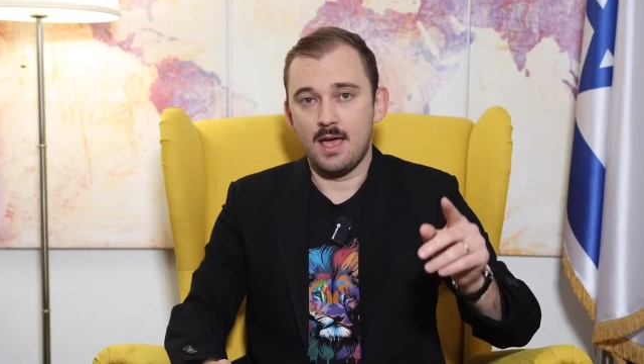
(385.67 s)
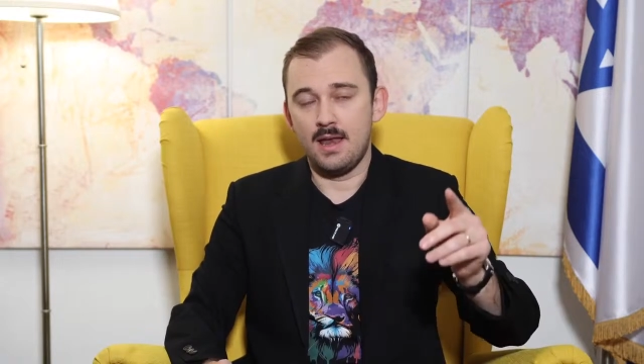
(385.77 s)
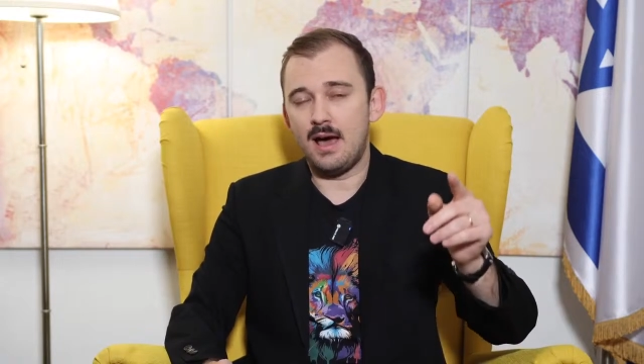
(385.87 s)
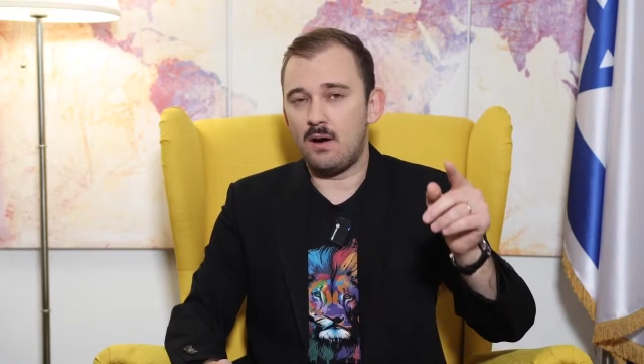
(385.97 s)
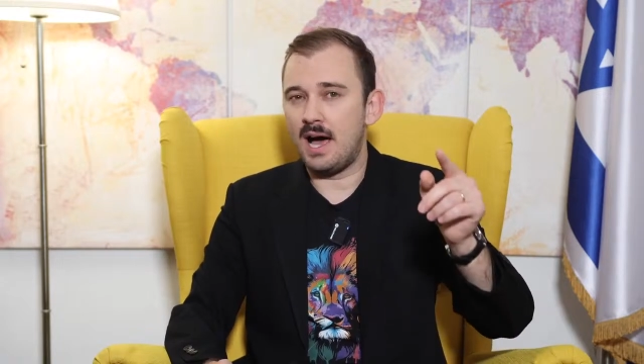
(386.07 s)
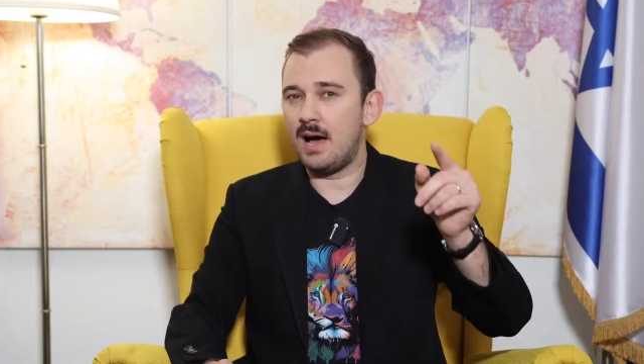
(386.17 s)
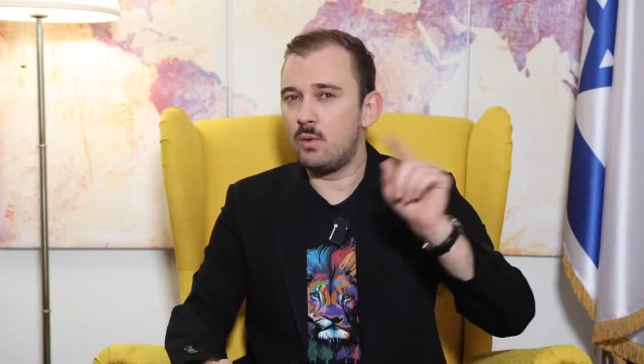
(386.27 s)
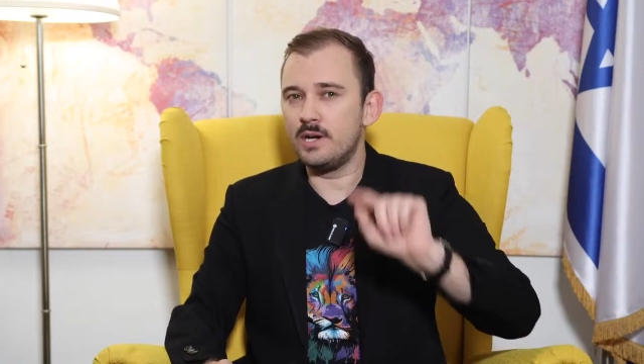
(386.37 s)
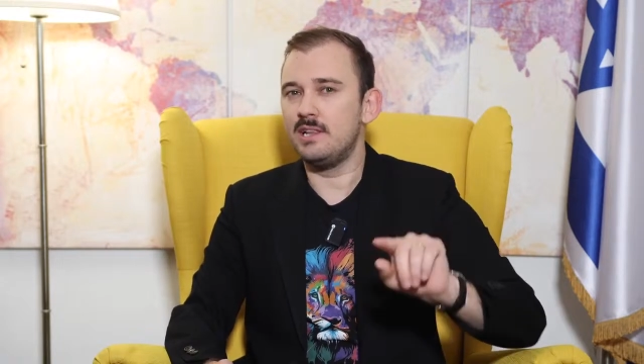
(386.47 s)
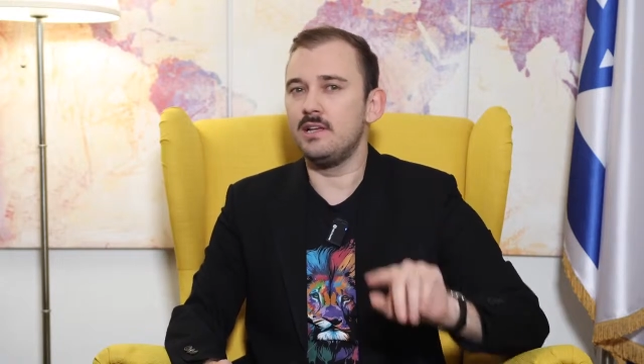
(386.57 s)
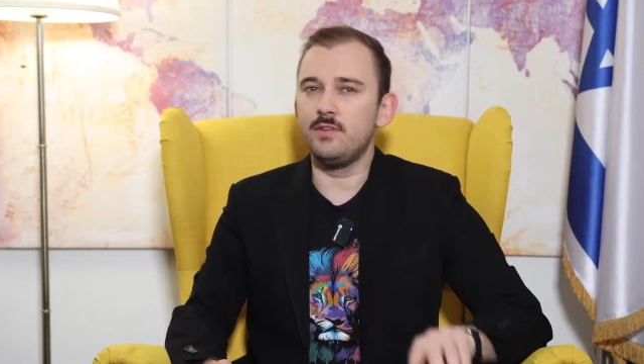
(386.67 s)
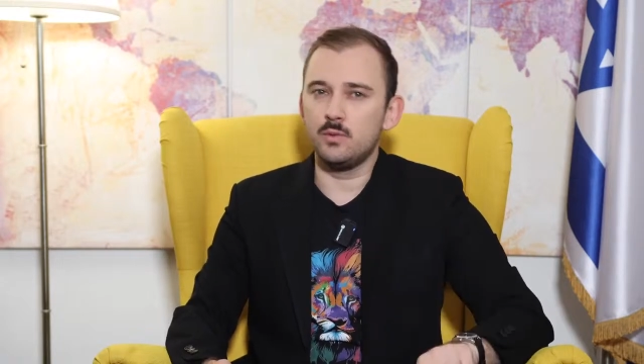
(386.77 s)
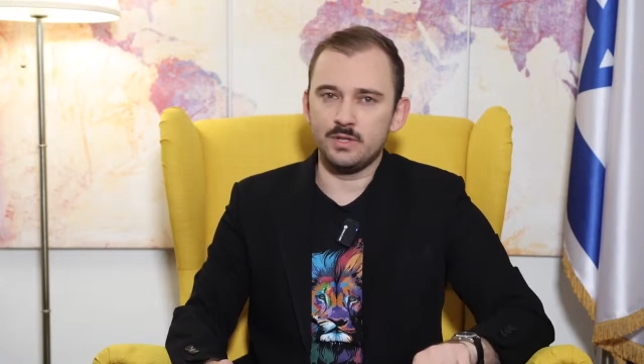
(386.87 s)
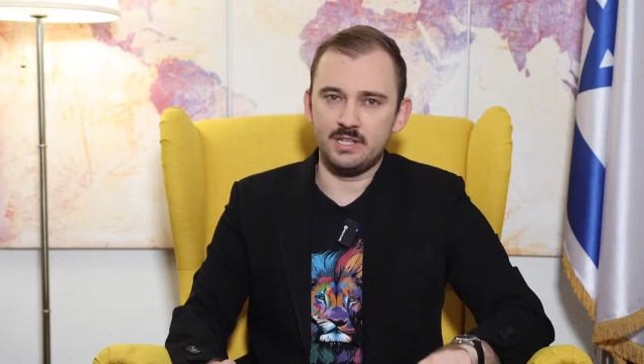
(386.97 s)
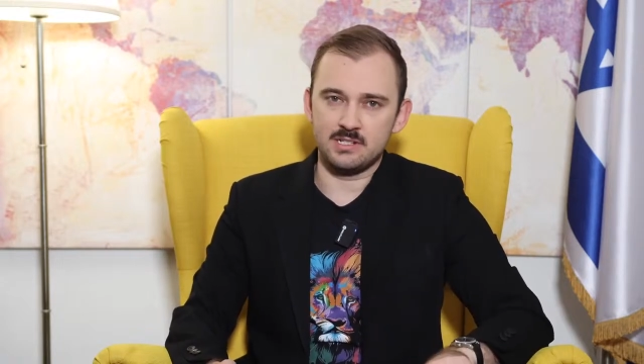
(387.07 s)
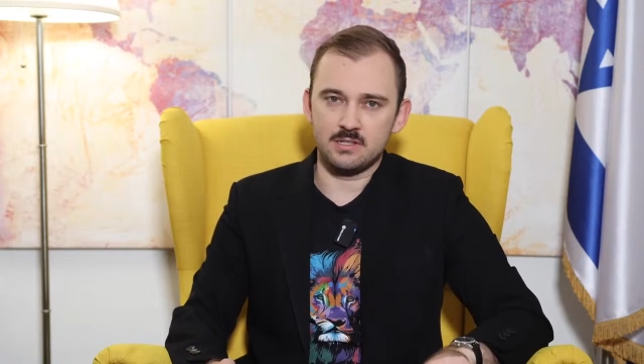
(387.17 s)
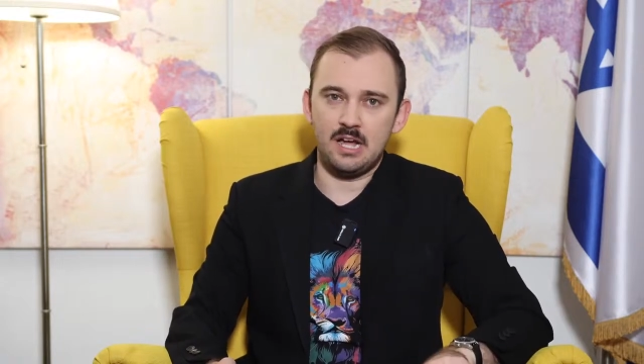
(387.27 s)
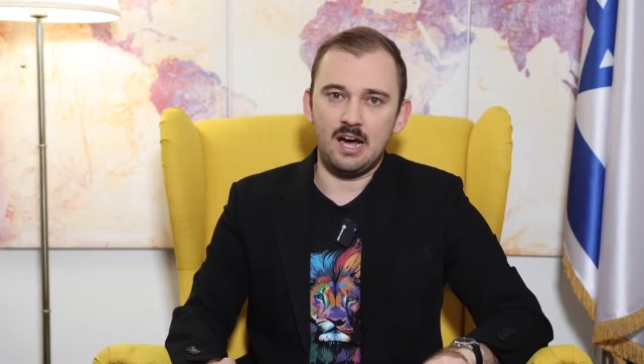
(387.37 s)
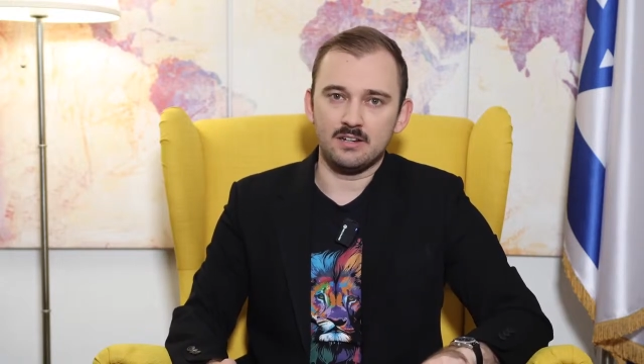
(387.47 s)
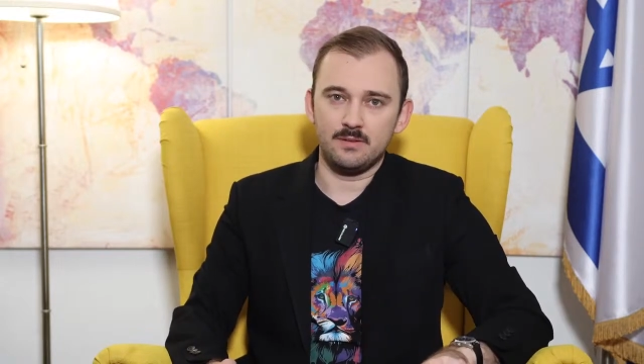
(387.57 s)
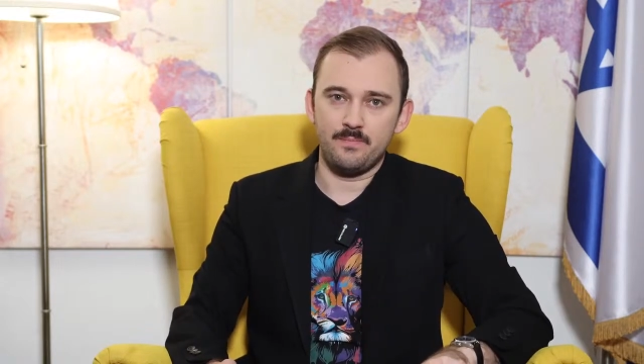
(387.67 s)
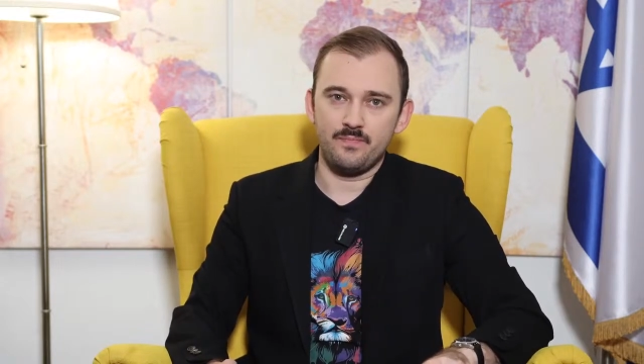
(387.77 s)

Now, I want to leave you with this thought.